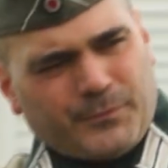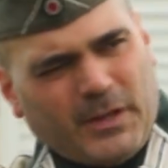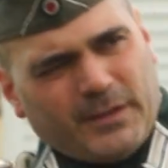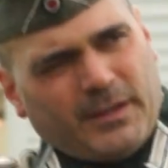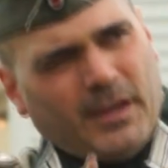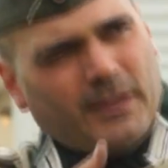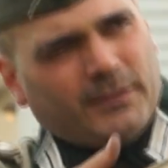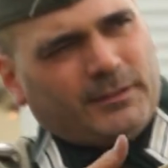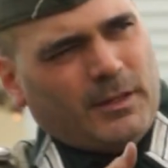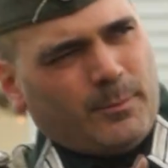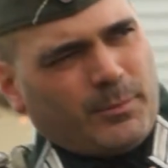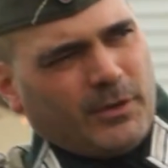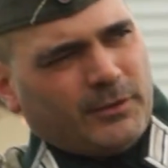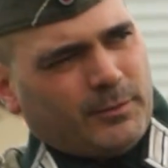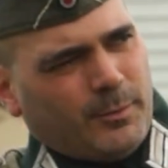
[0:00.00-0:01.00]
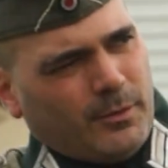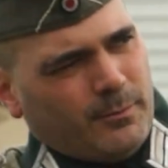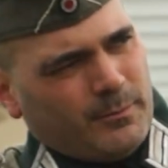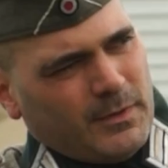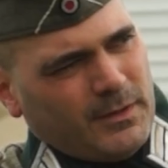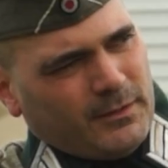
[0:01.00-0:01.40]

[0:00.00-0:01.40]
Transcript: again, same principle,